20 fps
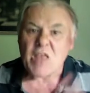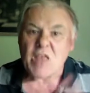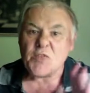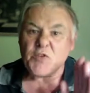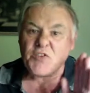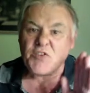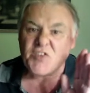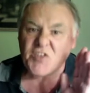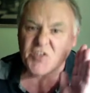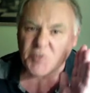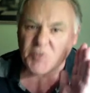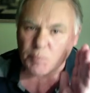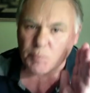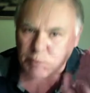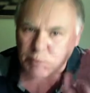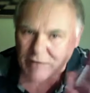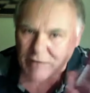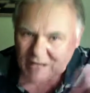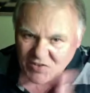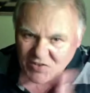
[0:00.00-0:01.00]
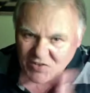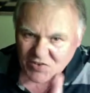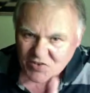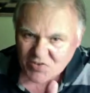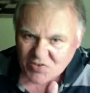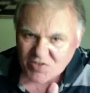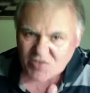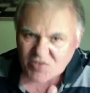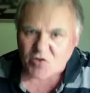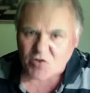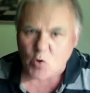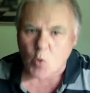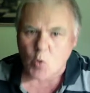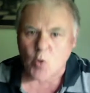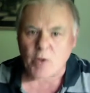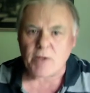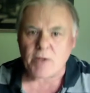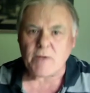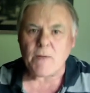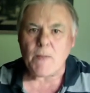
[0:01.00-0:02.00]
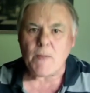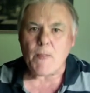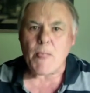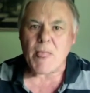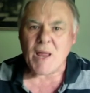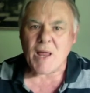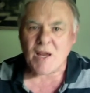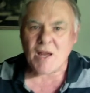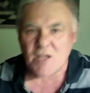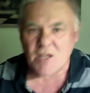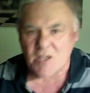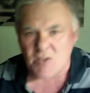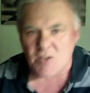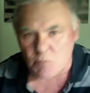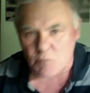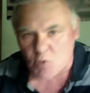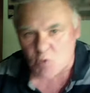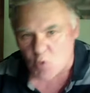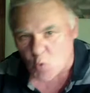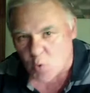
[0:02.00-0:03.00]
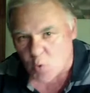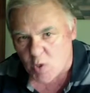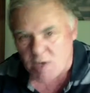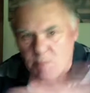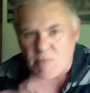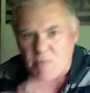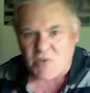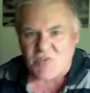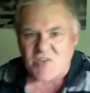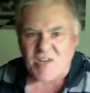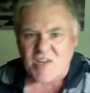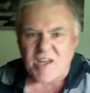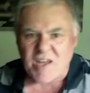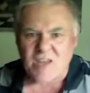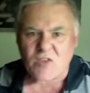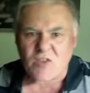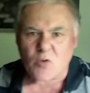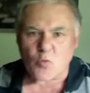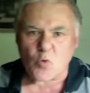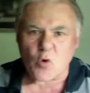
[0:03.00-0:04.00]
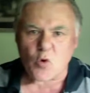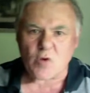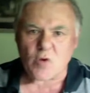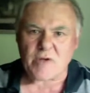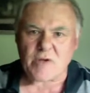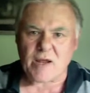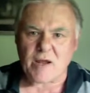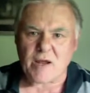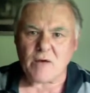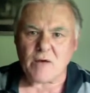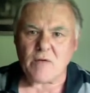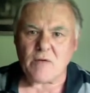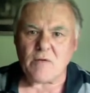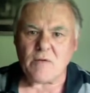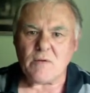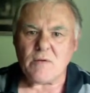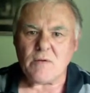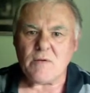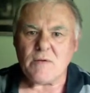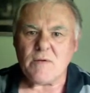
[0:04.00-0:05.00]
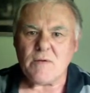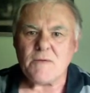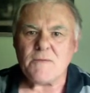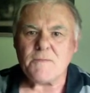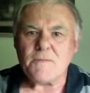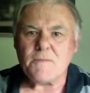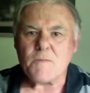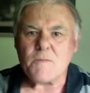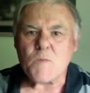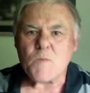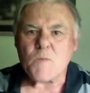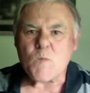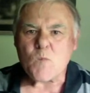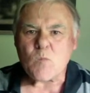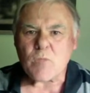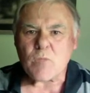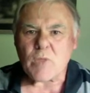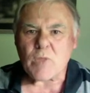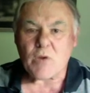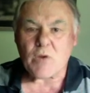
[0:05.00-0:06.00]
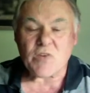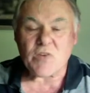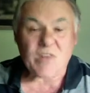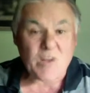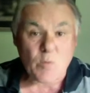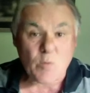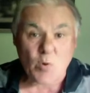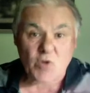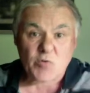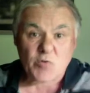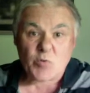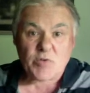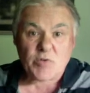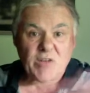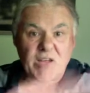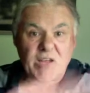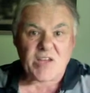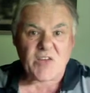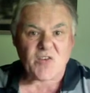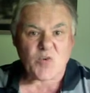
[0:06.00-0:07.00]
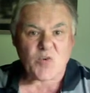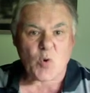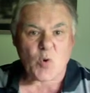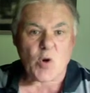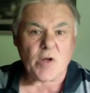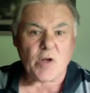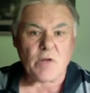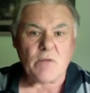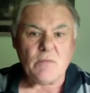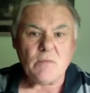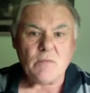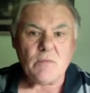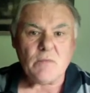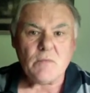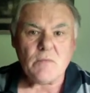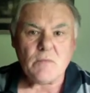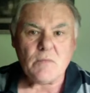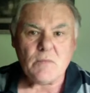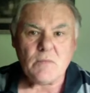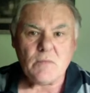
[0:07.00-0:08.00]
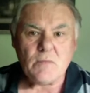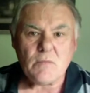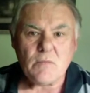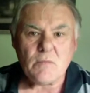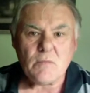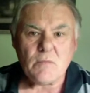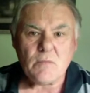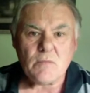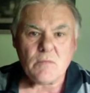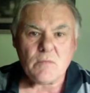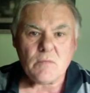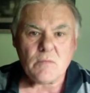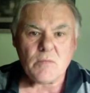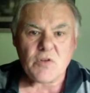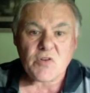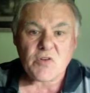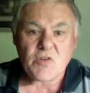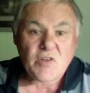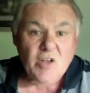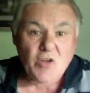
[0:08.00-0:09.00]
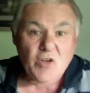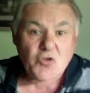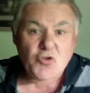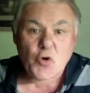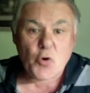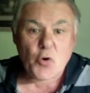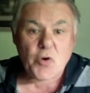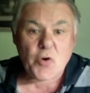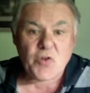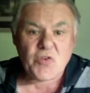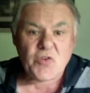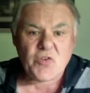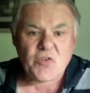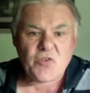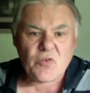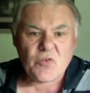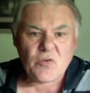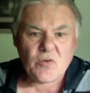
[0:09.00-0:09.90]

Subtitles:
displaces his queen. His queen must take the rook now, because otherwise we'll take his queen. He's got no choice.